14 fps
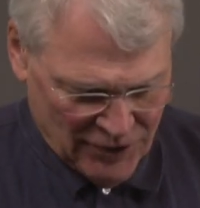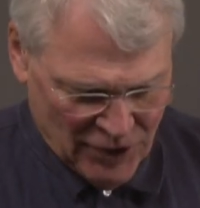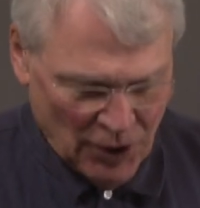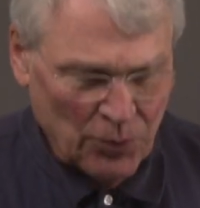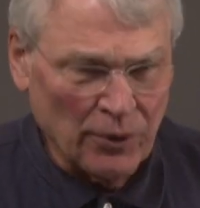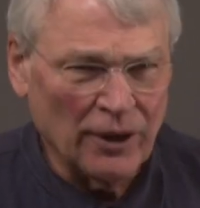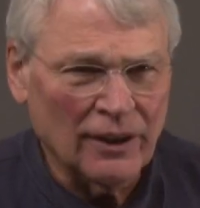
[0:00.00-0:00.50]

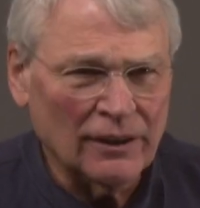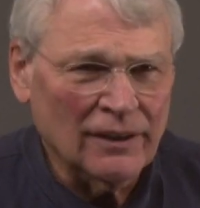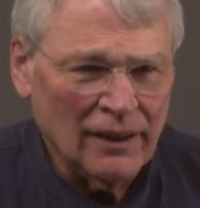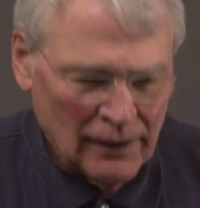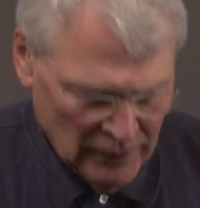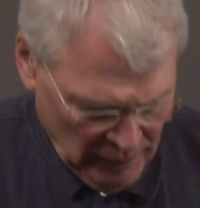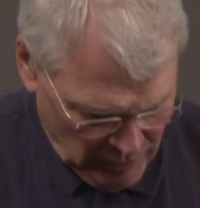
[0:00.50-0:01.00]
so we'll
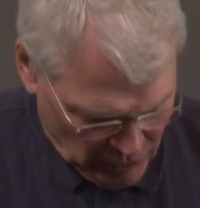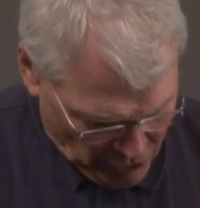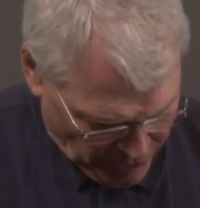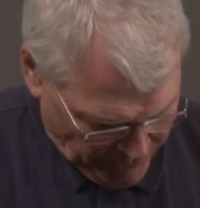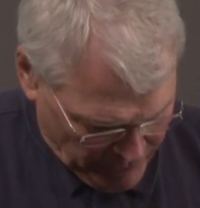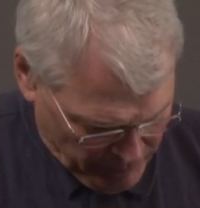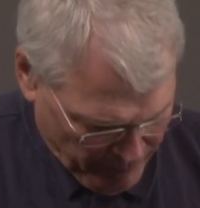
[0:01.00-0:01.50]

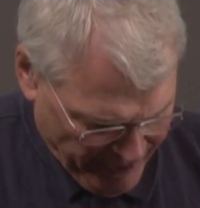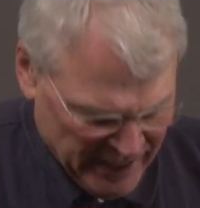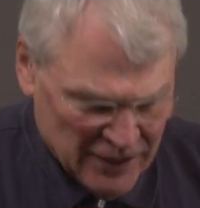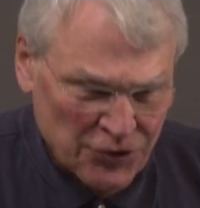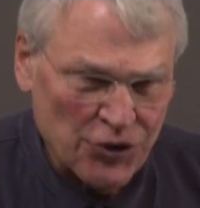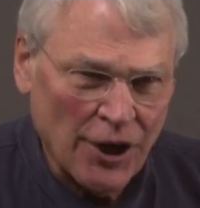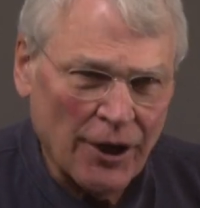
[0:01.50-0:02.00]
look at the
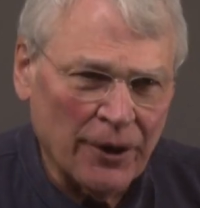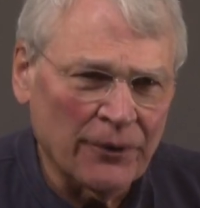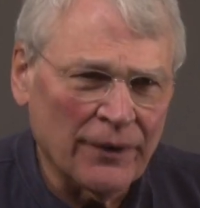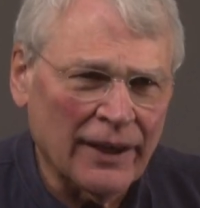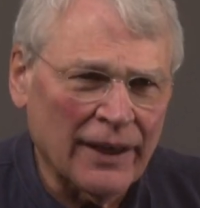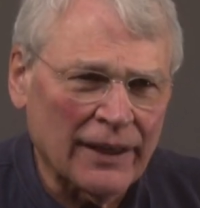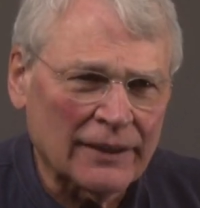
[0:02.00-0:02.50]

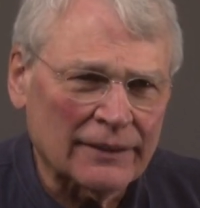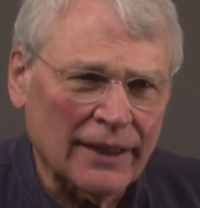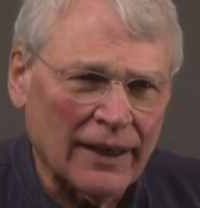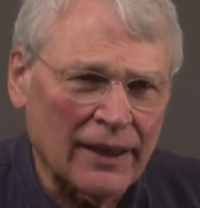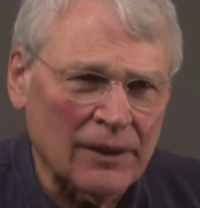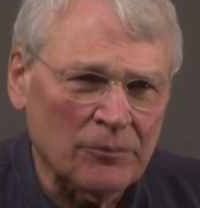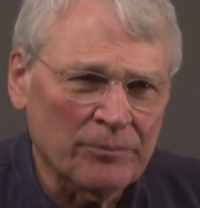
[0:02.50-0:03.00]
banjo and
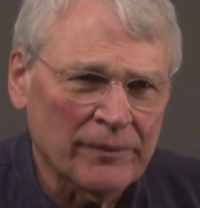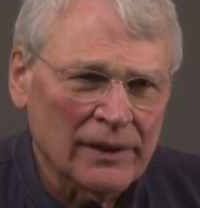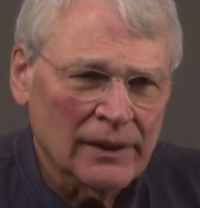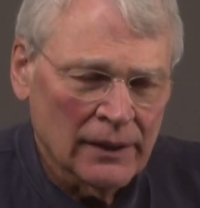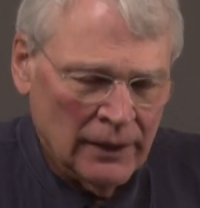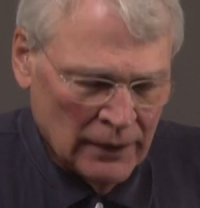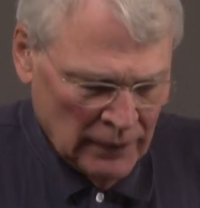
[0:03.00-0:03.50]
uh,
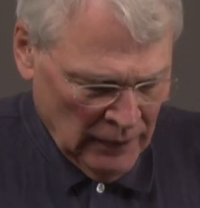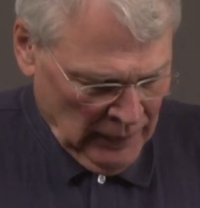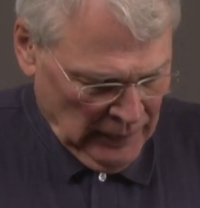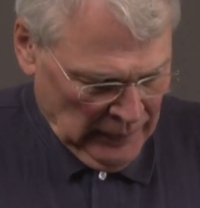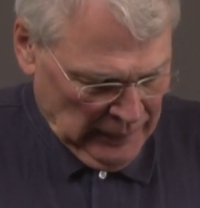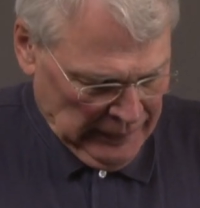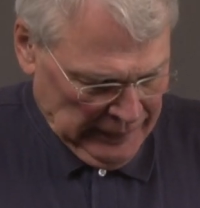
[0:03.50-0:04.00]

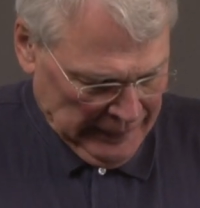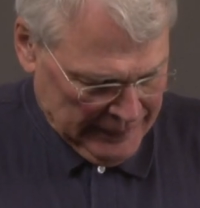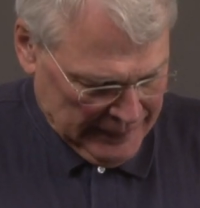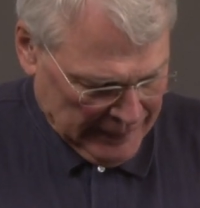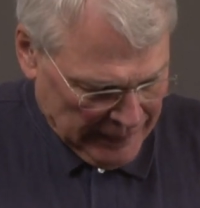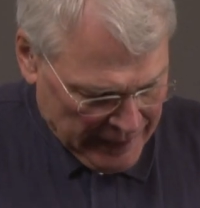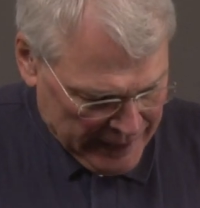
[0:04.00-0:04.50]
it's
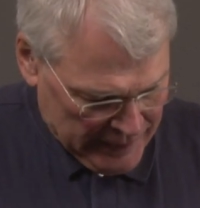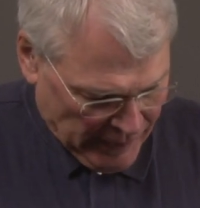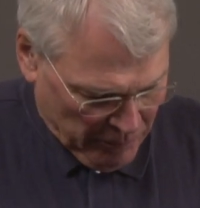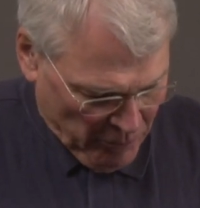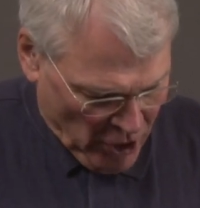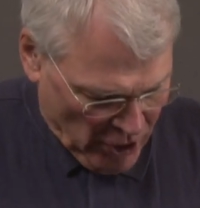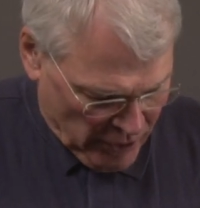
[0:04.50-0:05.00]
the classic
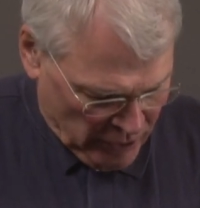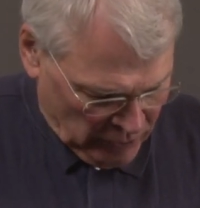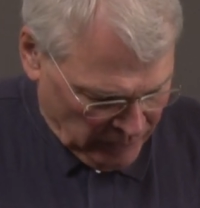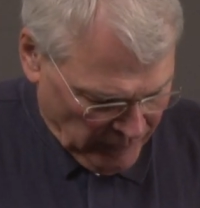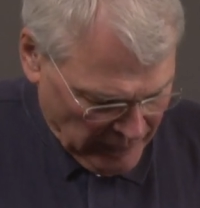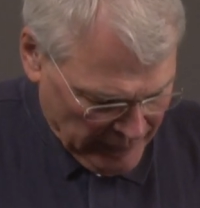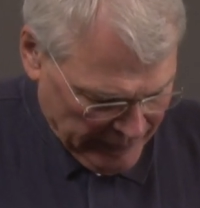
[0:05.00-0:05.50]
model
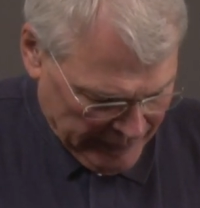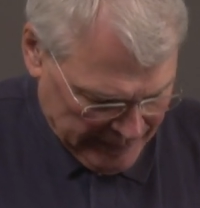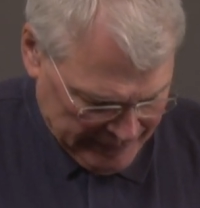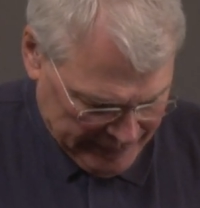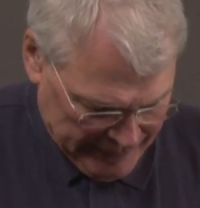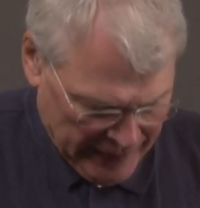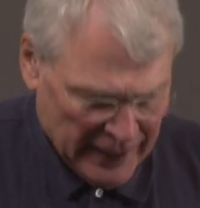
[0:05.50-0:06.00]

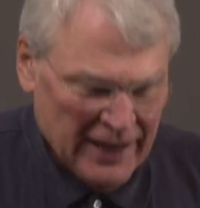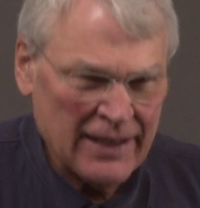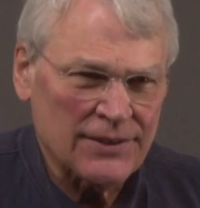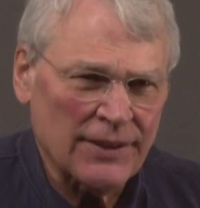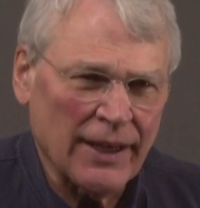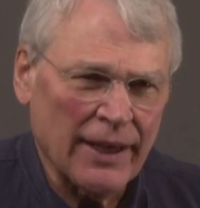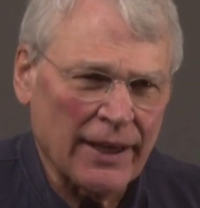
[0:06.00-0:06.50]
and it
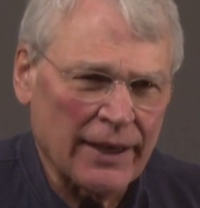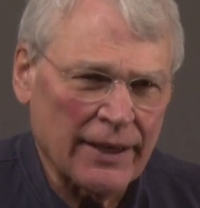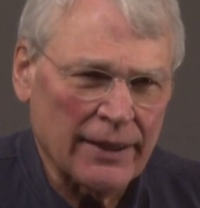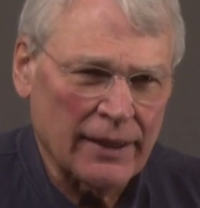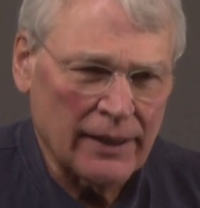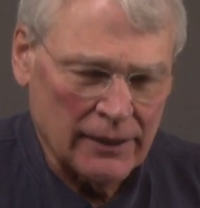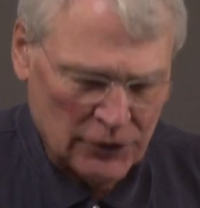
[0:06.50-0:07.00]
has a uh,